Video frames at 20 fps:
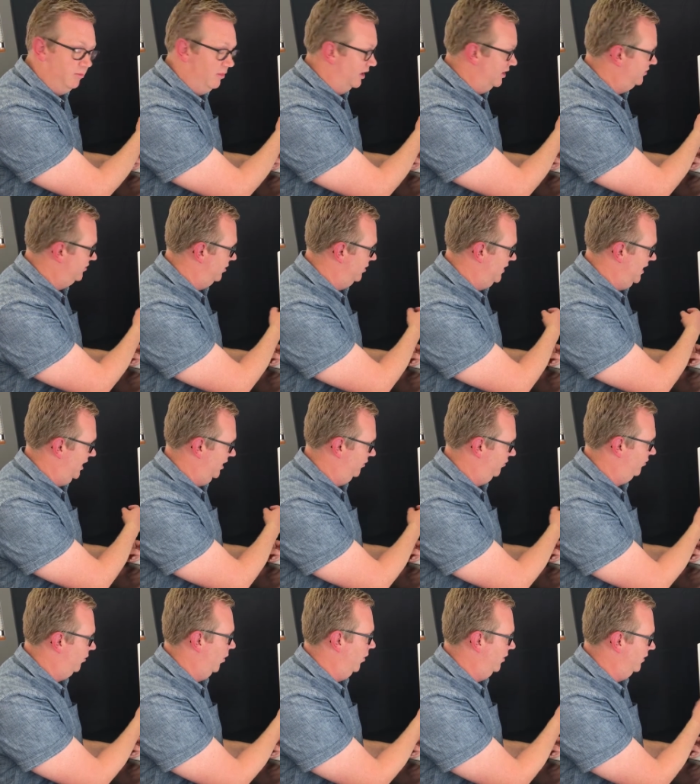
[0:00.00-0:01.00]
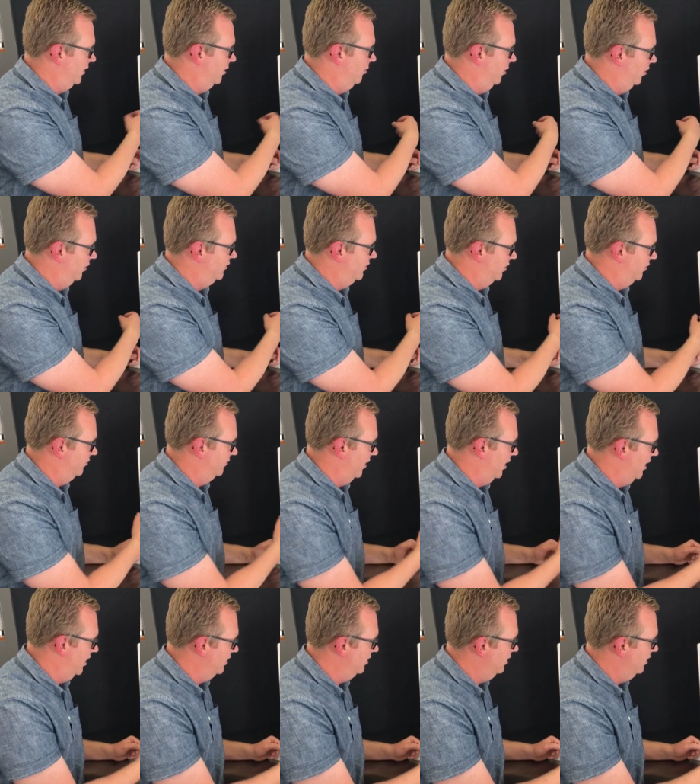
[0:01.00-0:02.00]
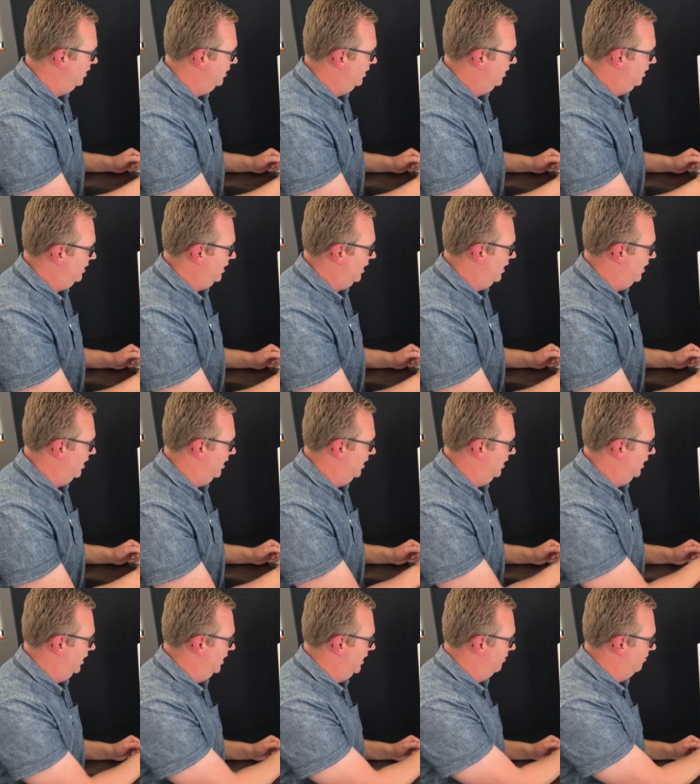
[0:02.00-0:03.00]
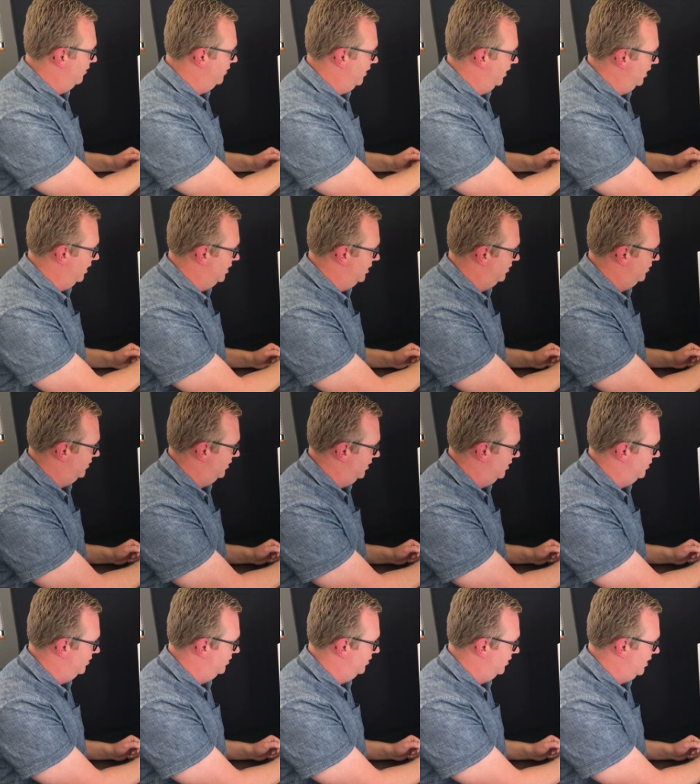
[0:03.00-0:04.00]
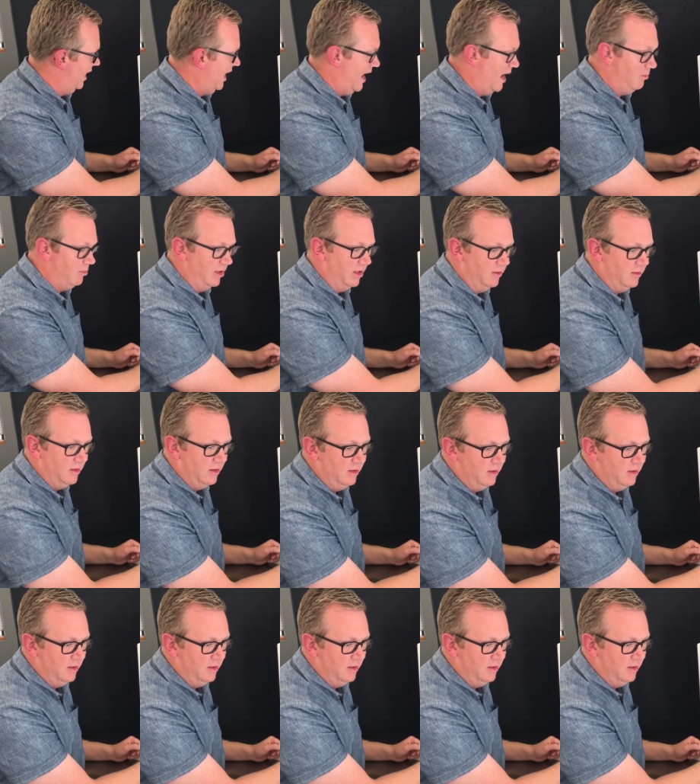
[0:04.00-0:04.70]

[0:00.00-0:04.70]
Make sure that it's throwing the bolt just fine, and everything is happy.